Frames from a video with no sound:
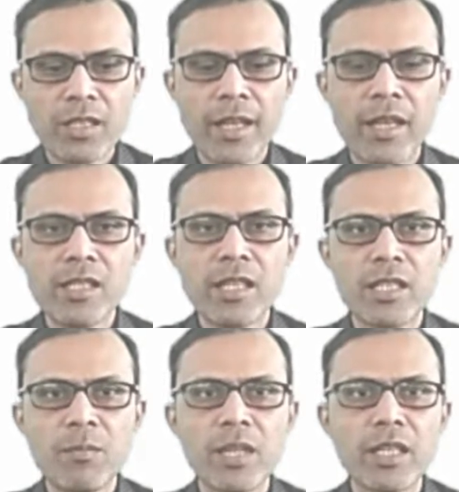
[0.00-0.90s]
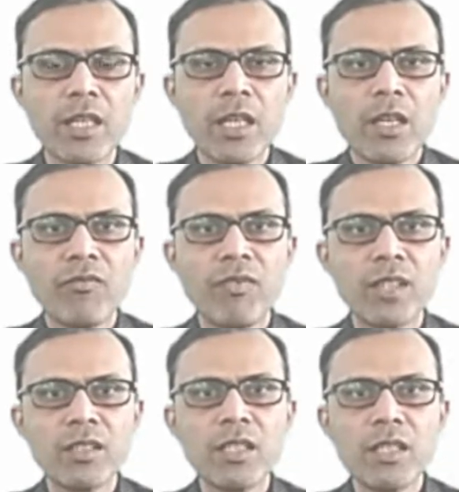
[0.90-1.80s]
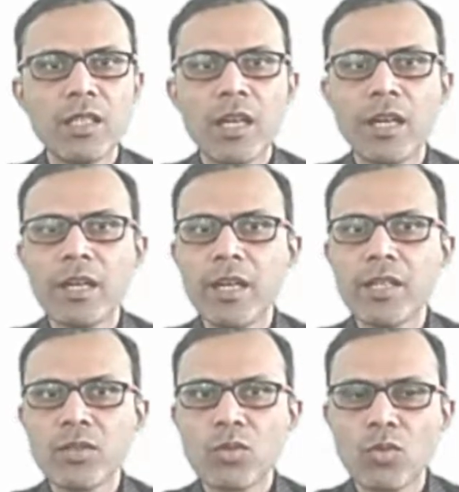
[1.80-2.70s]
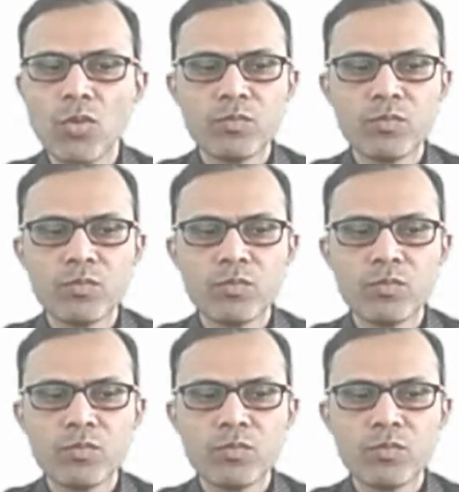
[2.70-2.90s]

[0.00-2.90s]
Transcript: carriage assembly with the lead screw.